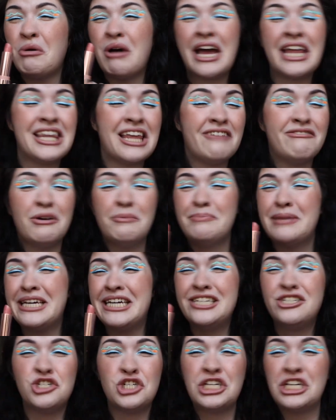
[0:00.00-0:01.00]
I love a
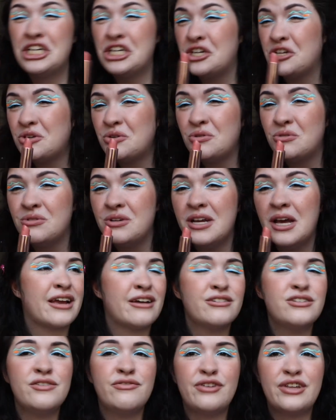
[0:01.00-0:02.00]
peachy nude.
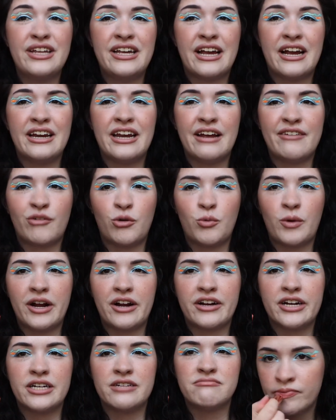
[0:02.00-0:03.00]
I also feel like I never
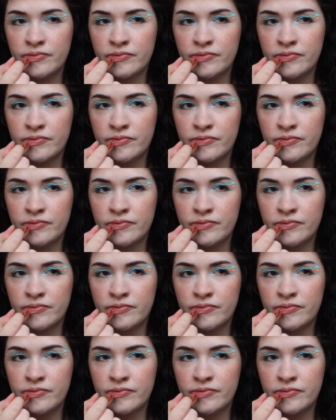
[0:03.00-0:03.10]
wear it.